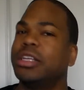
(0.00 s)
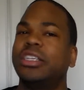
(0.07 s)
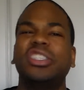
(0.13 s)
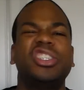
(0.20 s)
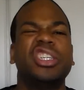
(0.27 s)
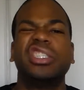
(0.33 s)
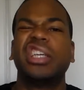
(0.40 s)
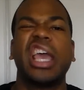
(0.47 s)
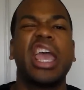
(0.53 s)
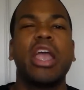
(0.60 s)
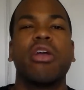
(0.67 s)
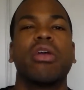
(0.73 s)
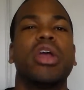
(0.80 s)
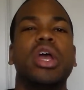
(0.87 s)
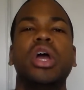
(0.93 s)
You can just
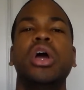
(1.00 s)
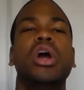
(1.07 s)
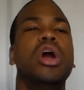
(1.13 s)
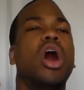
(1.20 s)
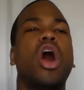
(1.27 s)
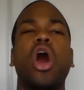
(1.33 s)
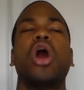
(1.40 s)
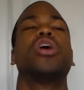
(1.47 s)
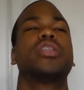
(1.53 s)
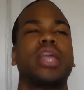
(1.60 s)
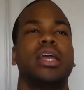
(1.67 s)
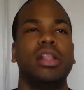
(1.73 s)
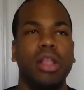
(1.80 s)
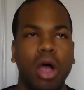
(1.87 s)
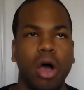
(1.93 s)
hear it all
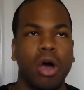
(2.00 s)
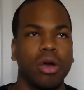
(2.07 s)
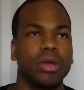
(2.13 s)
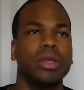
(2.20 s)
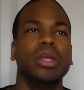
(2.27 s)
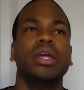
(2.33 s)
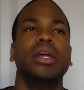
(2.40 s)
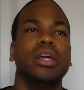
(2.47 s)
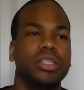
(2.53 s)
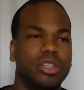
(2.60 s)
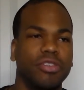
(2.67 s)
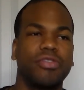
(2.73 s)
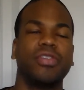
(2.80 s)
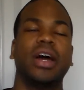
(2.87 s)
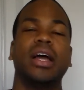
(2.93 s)
day long
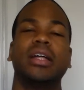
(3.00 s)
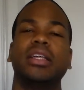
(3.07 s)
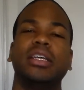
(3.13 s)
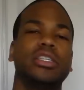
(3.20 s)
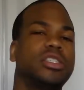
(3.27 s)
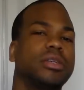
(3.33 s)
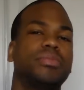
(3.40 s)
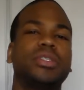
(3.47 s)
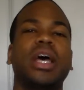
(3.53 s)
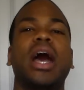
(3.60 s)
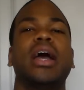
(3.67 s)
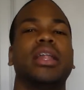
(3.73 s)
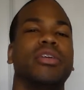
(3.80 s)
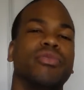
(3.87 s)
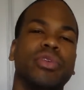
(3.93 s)
until finally it
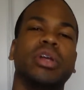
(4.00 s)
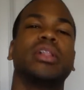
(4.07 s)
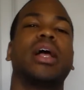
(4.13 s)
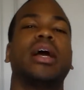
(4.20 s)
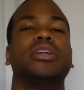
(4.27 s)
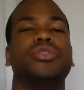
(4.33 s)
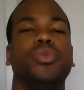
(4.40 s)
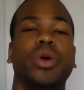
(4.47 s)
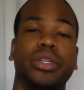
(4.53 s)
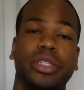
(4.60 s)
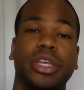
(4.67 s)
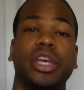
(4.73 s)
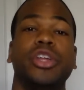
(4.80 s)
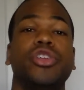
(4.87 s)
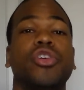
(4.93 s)
subsided. Realized it
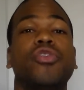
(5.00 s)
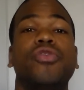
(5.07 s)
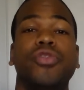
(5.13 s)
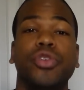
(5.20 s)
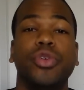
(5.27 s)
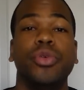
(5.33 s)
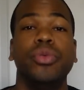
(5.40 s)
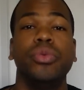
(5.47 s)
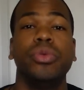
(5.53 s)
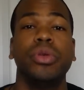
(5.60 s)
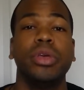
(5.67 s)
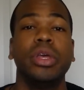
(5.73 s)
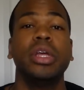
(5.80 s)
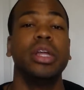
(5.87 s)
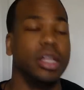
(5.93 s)
wasn't getting no food.
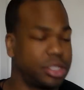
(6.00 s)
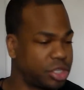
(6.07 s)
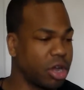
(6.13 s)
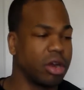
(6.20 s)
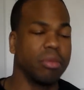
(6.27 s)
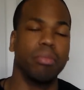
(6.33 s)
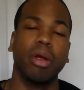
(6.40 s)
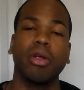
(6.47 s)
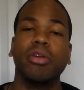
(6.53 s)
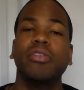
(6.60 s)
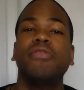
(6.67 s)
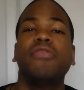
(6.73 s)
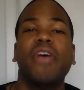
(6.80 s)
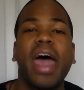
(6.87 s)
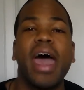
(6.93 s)
It started
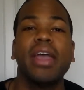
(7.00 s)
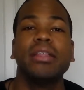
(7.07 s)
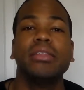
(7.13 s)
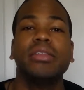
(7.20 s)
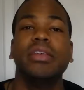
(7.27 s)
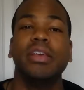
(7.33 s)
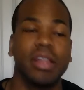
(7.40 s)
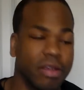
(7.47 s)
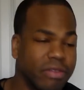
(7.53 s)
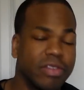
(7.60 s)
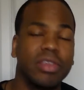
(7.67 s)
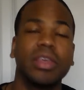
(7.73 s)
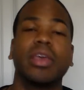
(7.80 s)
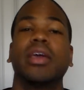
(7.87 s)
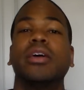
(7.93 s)
burning fat and
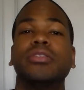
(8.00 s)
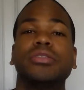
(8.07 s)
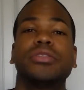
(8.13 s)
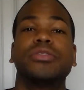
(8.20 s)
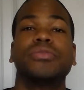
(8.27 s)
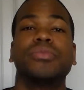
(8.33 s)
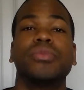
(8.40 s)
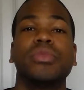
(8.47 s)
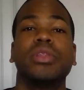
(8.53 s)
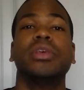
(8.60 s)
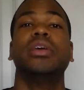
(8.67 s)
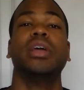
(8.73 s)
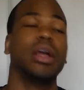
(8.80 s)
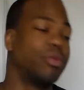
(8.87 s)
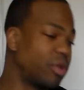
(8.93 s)
everything else.
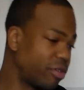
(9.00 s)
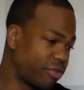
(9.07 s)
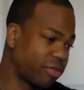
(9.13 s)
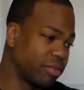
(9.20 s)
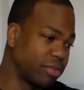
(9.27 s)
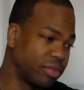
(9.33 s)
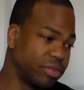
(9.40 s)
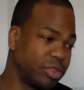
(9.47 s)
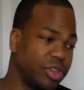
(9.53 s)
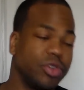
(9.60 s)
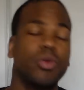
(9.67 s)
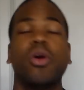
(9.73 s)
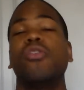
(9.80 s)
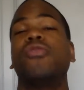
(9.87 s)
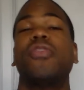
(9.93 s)
And I went from
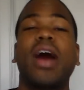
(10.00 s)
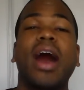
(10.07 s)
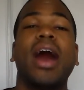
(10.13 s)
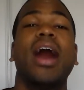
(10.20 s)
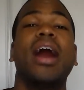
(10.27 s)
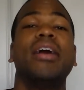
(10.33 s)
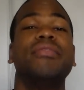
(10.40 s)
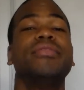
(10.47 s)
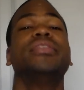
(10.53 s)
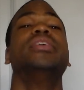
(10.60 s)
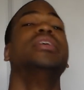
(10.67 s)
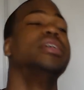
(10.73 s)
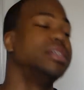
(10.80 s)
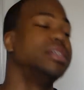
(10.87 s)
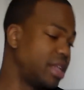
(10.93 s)
205
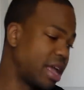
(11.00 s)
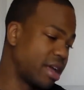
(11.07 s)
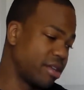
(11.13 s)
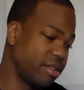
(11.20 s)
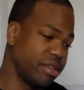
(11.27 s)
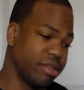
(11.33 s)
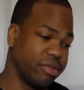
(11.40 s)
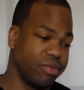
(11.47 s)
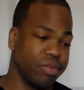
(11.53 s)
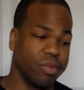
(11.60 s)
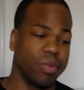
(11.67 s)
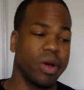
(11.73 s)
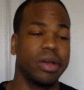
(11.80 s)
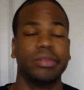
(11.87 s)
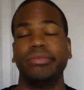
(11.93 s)
down to
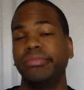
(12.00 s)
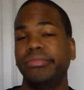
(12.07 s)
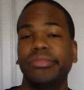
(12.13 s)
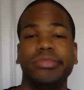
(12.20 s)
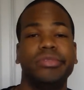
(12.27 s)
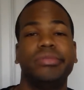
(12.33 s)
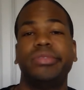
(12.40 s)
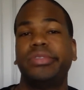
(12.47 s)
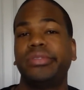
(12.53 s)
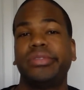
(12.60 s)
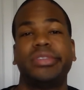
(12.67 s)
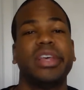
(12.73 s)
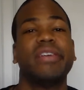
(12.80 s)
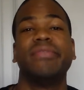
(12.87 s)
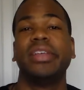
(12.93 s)

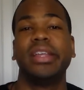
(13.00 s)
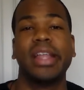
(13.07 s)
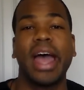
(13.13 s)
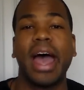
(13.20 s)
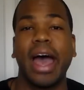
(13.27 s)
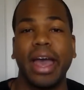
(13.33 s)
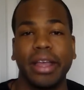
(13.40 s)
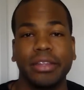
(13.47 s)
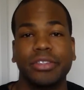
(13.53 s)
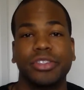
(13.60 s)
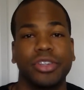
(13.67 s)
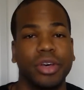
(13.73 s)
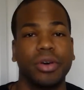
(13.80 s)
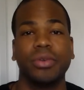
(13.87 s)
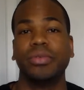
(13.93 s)
179.
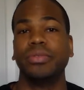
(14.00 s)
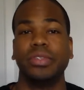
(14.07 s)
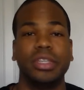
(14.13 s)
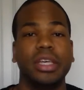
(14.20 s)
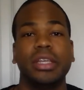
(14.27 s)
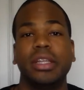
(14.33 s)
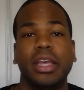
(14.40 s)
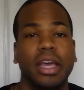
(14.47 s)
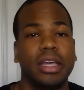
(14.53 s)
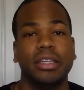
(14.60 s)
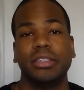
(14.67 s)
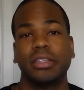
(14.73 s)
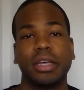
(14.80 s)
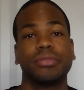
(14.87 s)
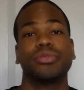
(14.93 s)
So in 10
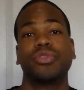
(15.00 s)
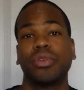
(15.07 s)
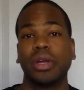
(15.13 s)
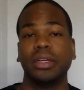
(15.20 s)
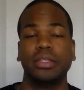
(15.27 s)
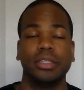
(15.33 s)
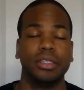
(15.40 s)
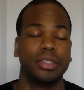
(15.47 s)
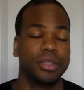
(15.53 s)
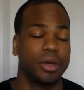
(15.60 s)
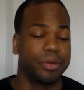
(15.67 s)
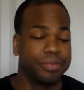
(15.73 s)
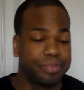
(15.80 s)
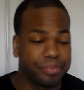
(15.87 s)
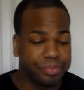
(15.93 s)
days, that was crazy.
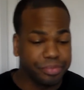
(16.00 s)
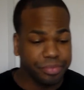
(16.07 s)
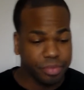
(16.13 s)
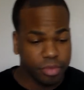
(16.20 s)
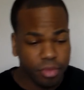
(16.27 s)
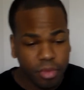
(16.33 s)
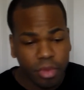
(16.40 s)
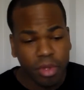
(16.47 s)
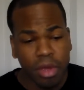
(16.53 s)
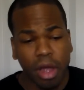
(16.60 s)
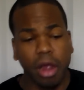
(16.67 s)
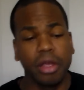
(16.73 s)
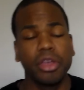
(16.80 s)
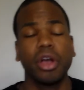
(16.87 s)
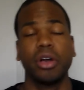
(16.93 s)
So,
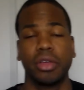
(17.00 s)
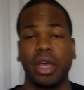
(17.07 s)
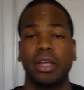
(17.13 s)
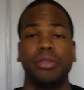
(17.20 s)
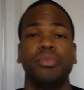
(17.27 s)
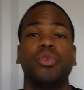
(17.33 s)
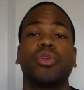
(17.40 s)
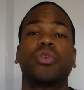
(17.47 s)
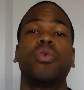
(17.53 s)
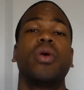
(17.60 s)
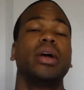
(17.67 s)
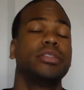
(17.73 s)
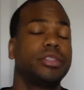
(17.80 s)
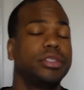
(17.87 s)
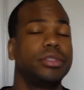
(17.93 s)
all right, y'all, got any more
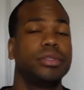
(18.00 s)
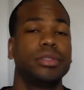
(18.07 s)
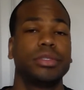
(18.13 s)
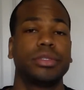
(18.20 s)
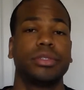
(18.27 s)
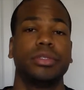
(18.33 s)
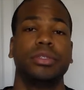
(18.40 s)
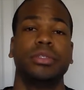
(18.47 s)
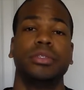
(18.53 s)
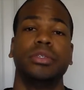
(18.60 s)
questions?